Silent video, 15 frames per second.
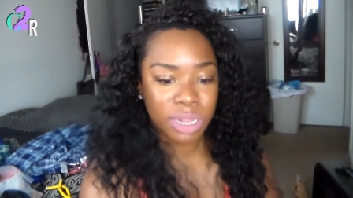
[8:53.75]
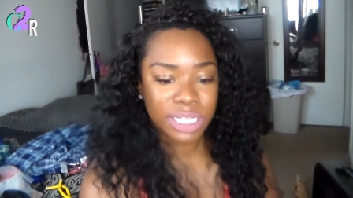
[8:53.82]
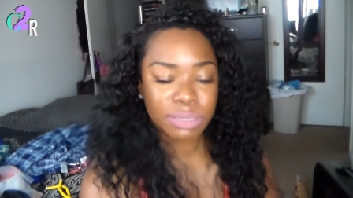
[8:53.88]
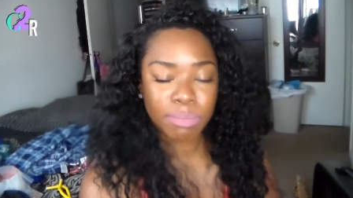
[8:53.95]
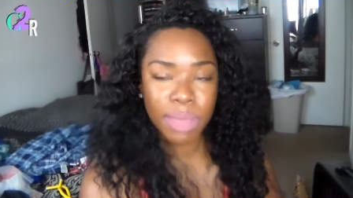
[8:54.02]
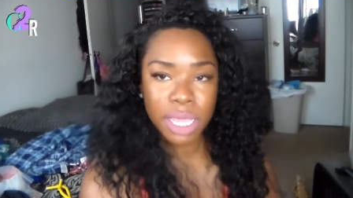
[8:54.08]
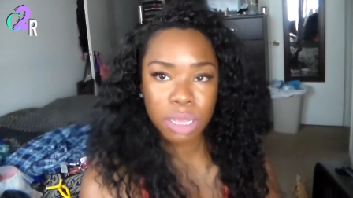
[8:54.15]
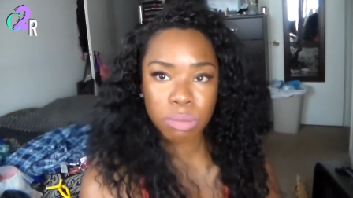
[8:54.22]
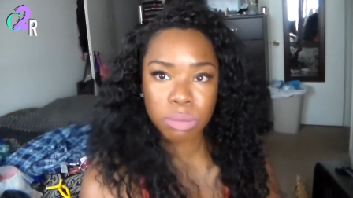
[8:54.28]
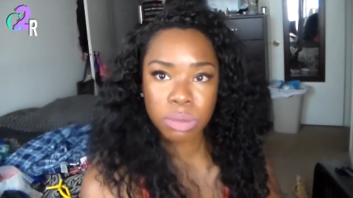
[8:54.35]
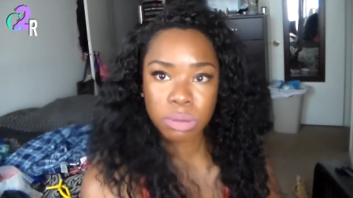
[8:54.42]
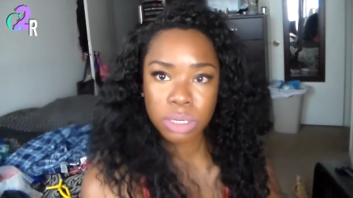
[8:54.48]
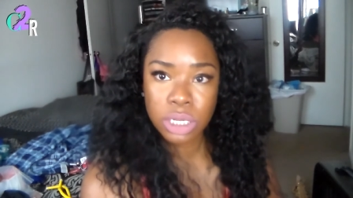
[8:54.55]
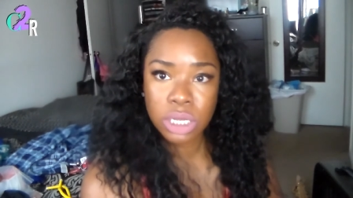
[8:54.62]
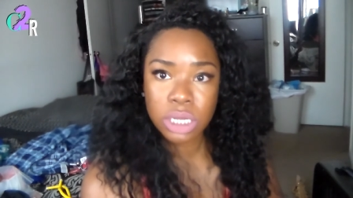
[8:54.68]
Let's make them
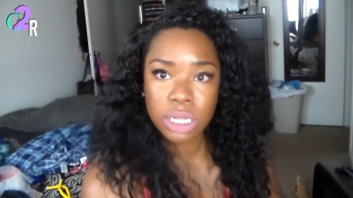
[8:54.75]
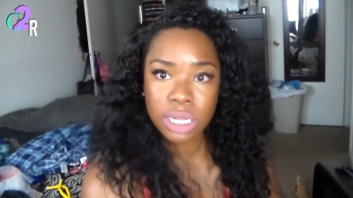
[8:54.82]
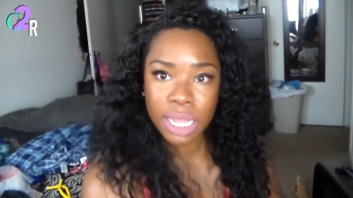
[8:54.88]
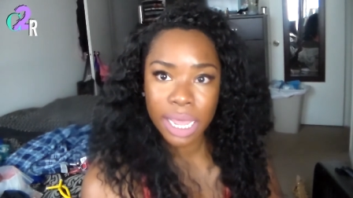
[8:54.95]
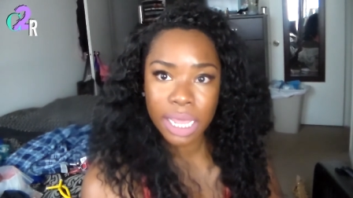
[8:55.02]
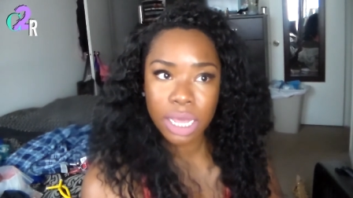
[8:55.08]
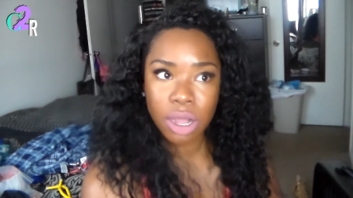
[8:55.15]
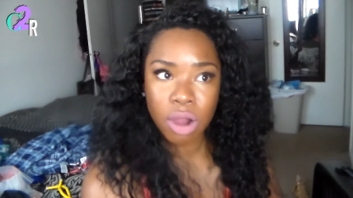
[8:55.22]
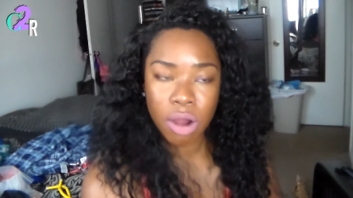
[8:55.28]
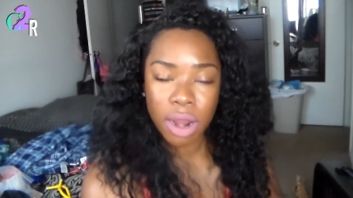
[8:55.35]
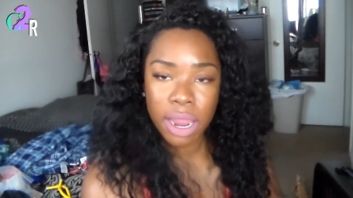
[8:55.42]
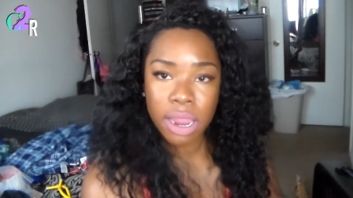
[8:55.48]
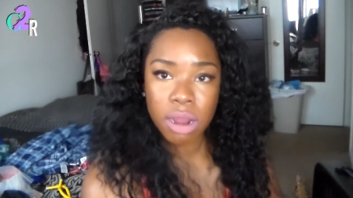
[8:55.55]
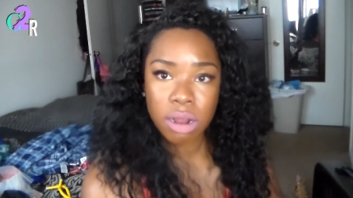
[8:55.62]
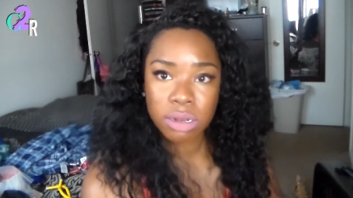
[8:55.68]
look like our
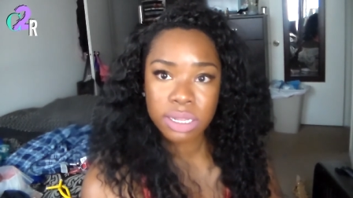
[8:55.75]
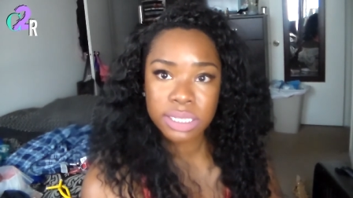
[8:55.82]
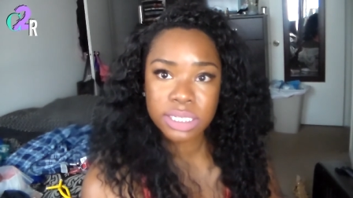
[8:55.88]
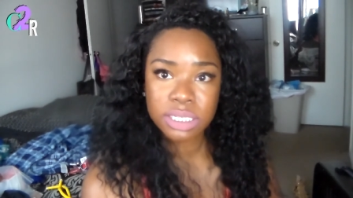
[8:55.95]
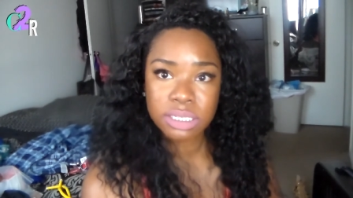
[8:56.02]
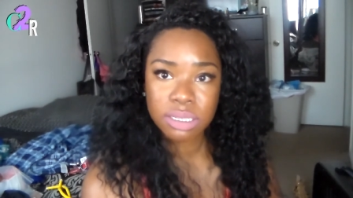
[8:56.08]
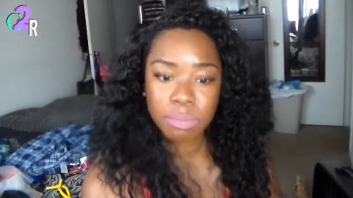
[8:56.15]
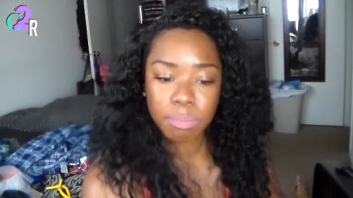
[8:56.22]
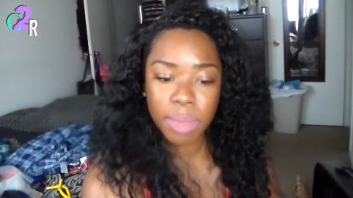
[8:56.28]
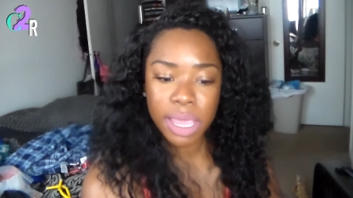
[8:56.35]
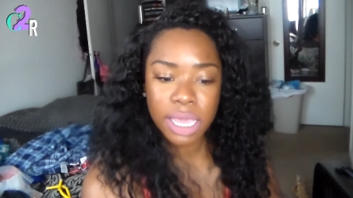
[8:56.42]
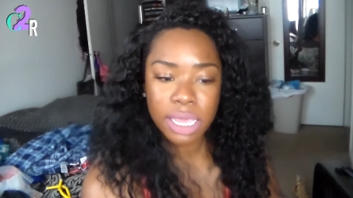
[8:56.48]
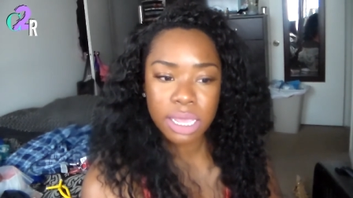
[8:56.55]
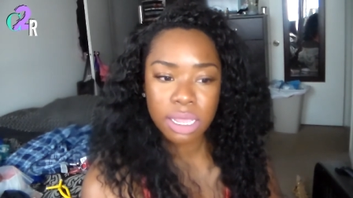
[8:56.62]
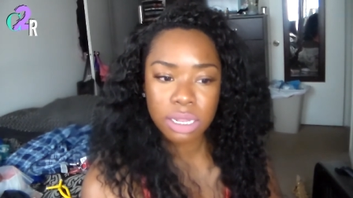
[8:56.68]
hair. Let's
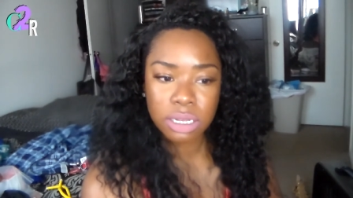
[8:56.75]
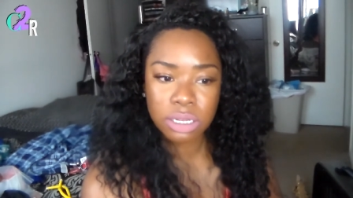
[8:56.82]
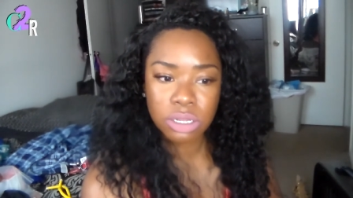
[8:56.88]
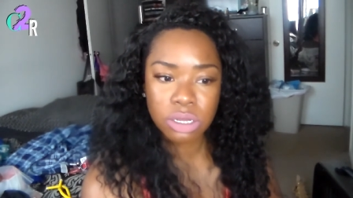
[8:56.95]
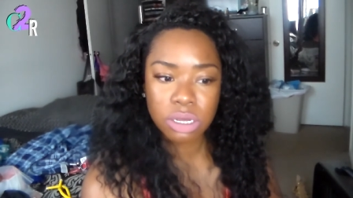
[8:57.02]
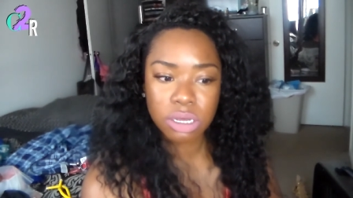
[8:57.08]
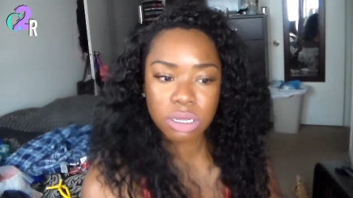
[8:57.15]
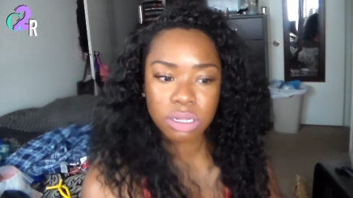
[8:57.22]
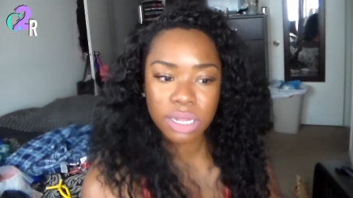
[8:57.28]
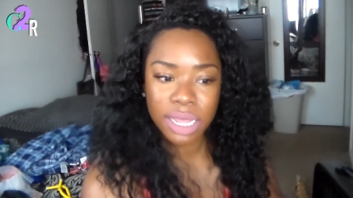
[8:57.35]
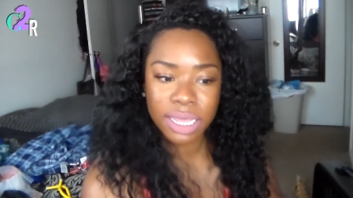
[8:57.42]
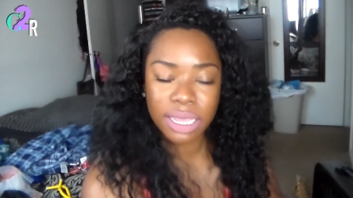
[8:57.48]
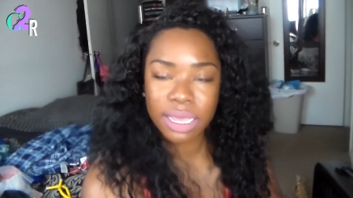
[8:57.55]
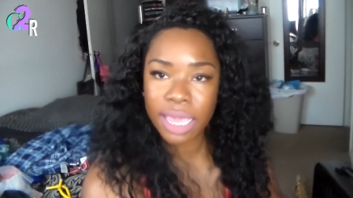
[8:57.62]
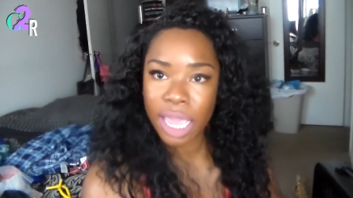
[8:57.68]
make it look
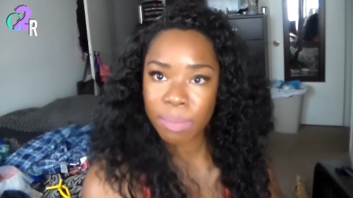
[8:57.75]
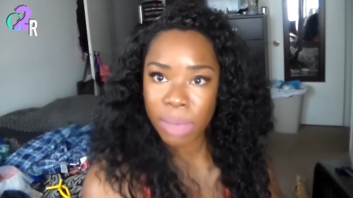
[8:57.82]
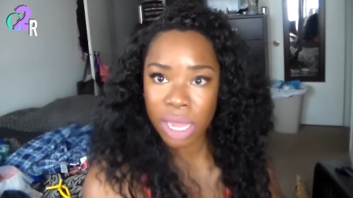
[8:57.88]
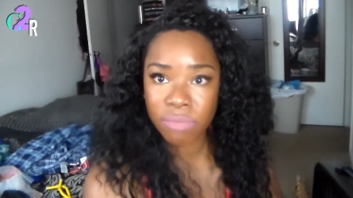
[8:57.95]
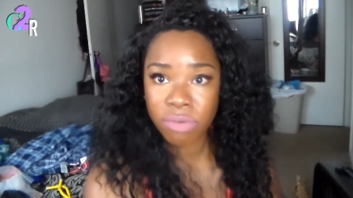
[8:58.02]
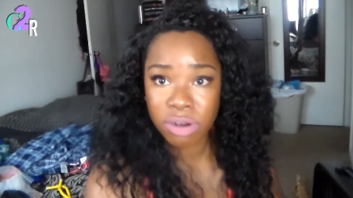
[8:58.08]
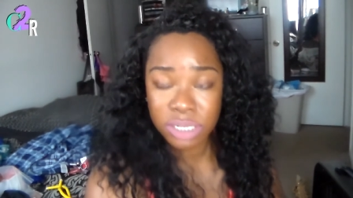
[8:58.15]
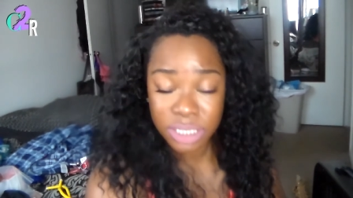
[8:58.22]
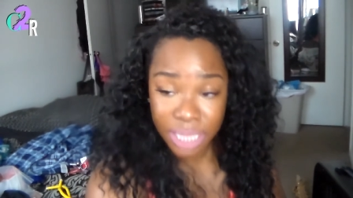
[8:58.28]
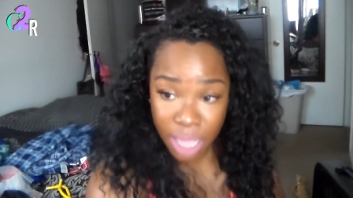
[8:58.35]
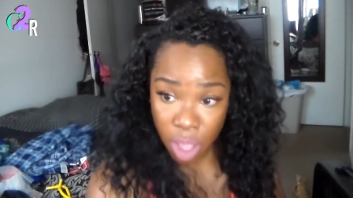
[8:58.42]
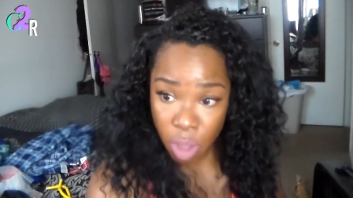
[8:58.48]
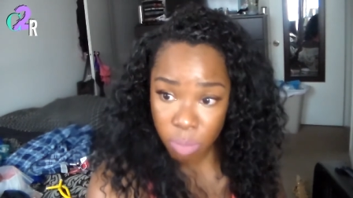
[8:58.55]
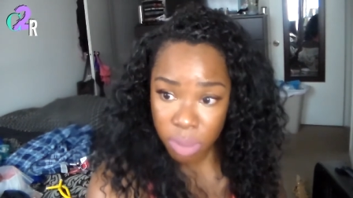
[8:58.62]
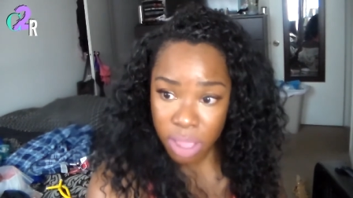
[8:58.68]
like it came out of our
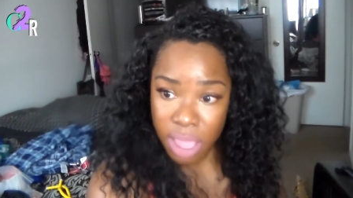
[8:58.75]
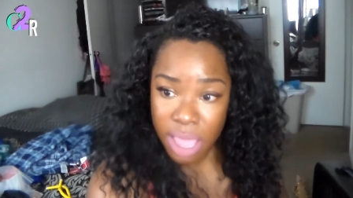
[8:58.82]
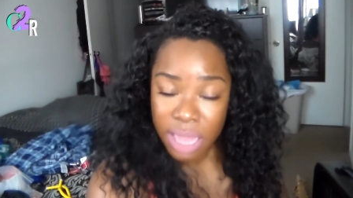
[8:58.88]
scalp.